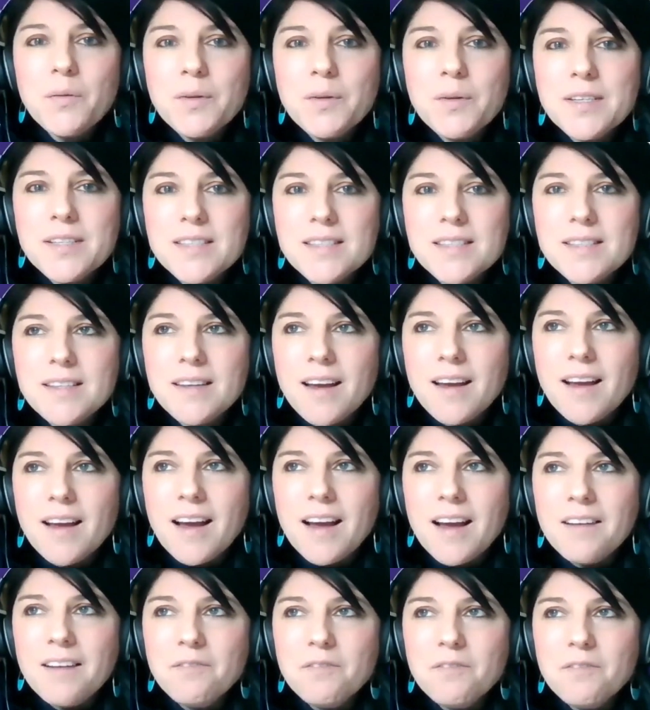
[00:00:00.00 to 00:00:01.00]
it was,
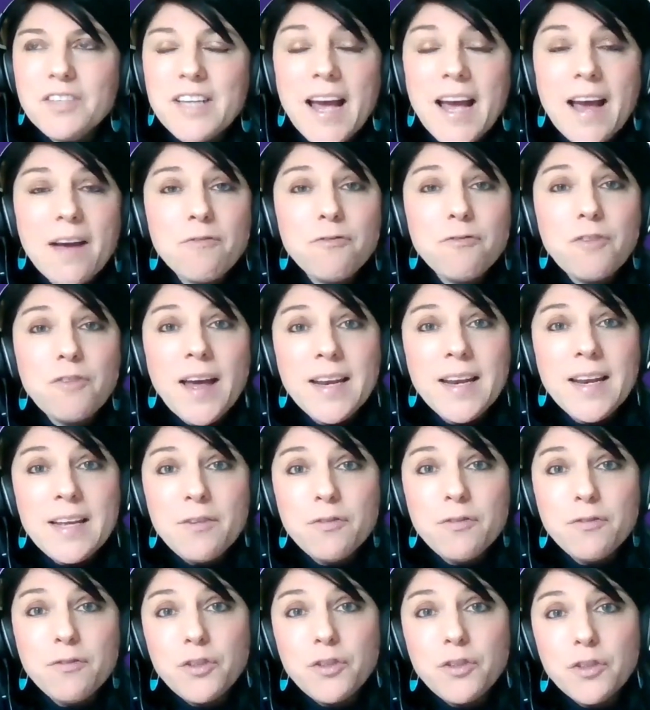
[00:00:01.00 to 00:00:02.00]
any
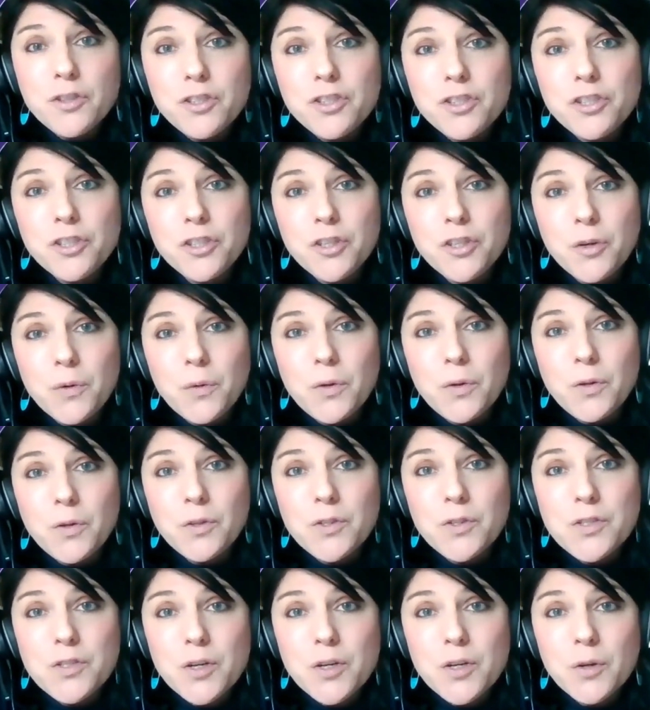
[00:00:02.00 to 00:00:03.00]
future
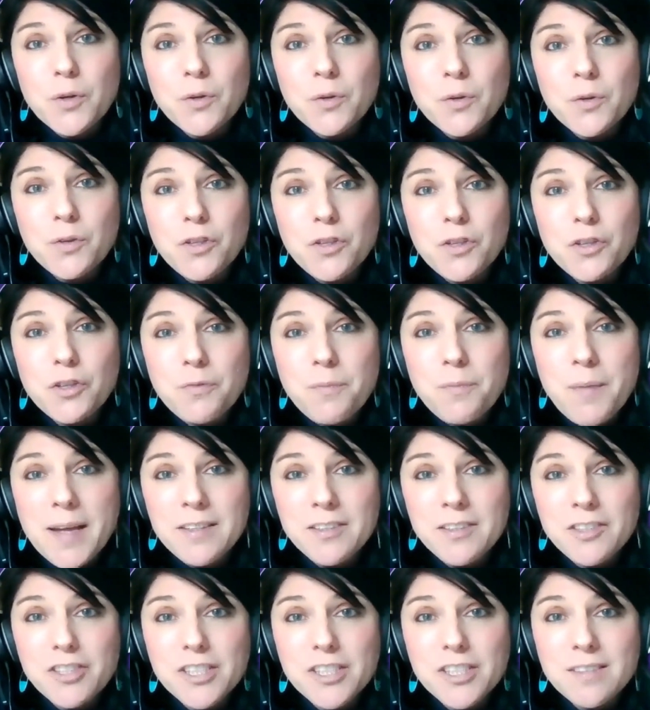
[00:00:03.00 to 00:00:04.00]
goals? So you'd
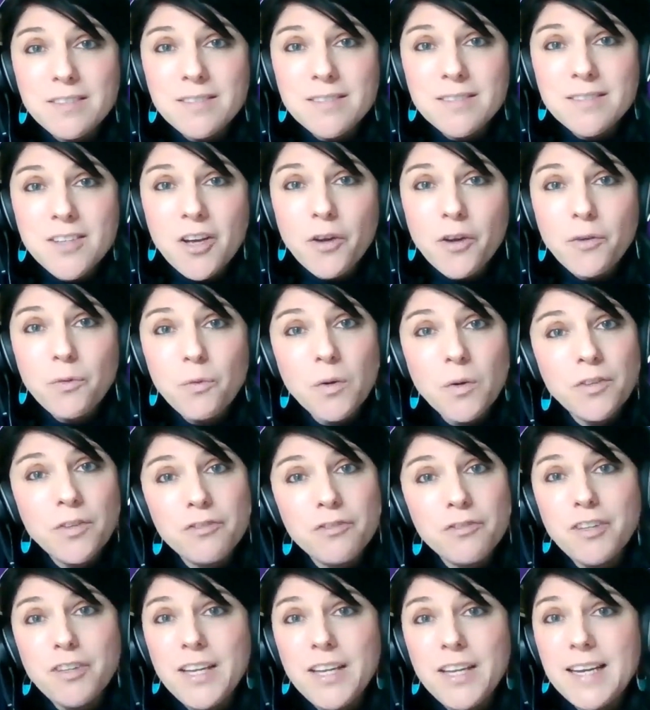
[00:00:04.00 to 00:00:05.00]
mentioned how
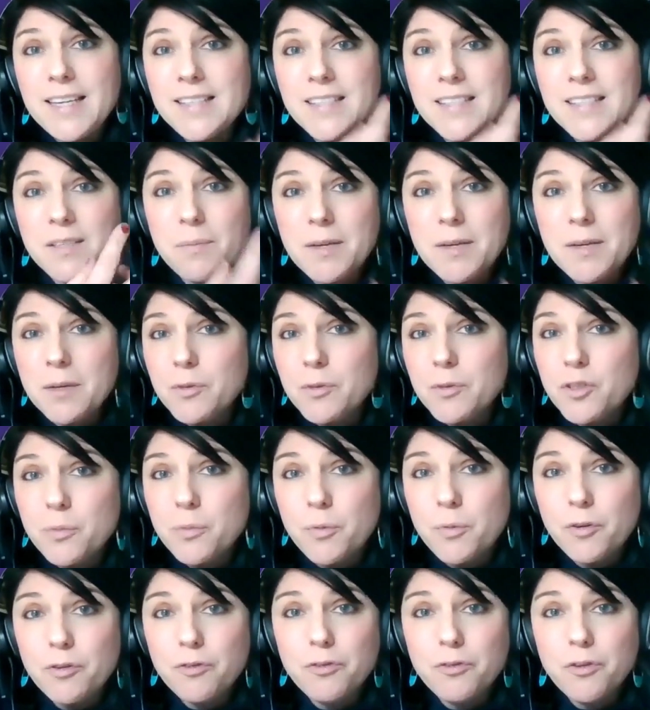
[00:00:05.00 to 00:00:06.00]
wonderful it is to be able to
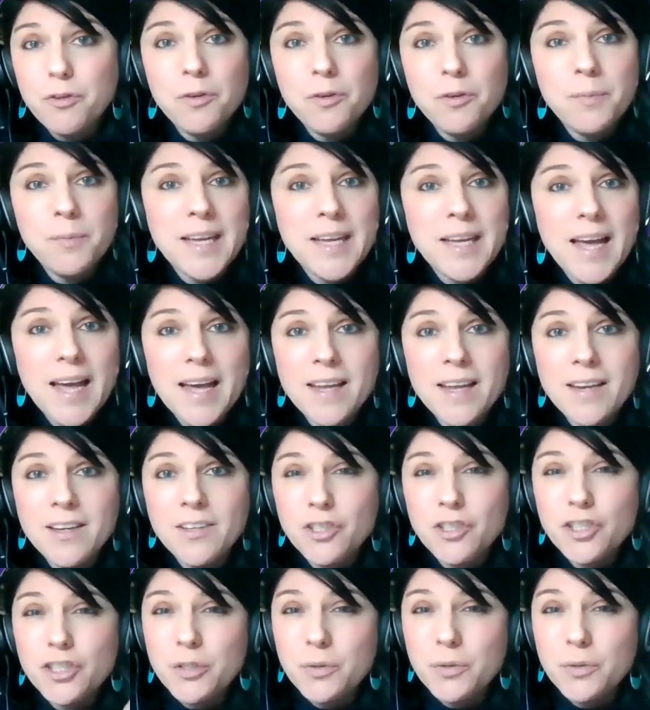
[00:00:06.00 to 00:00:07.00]
perform again
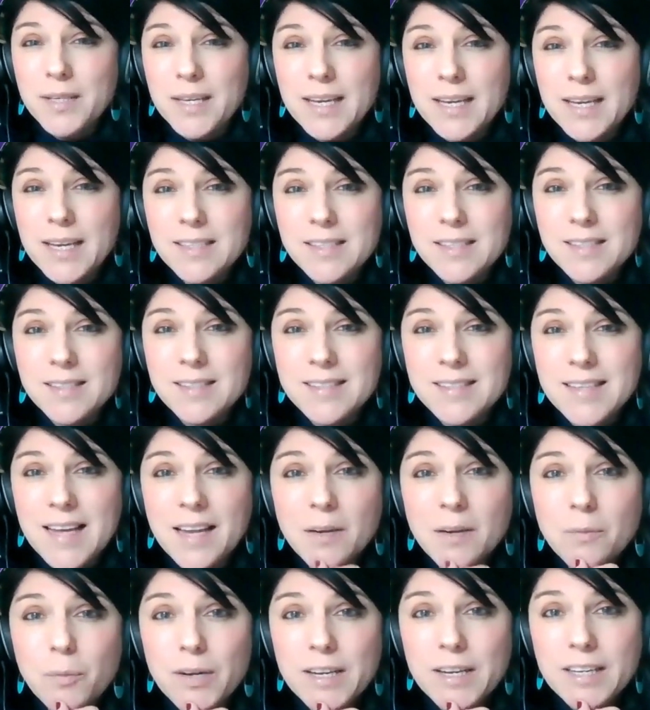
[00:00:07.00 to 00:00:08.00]
and showcase and
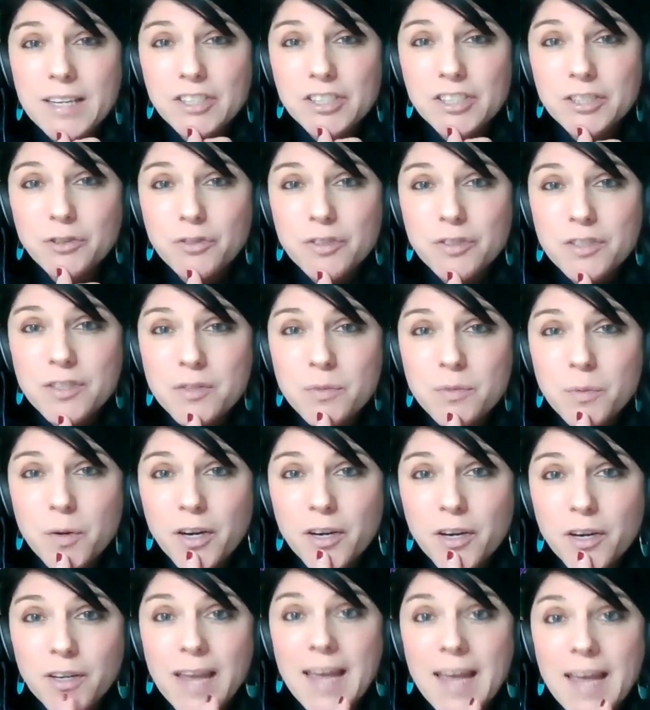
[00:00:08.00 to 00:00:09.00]
celebrate children's
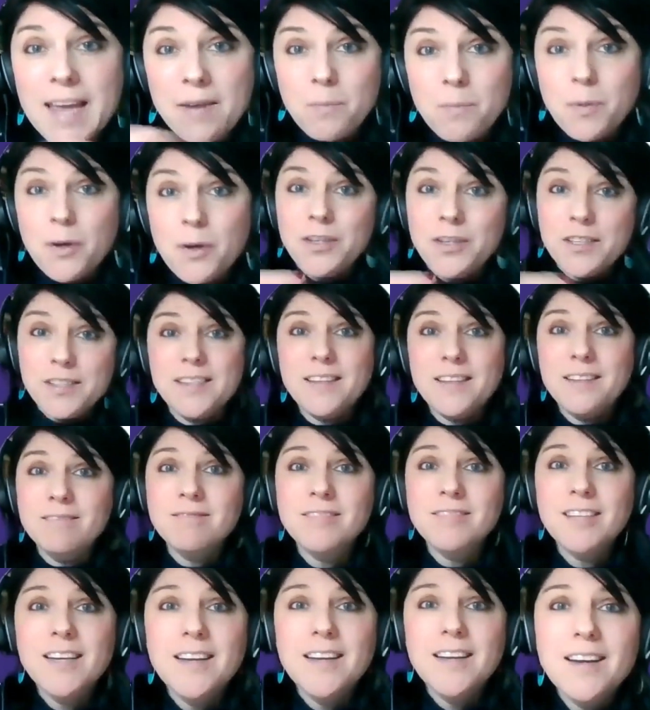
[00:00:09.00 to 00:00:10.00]
work in person.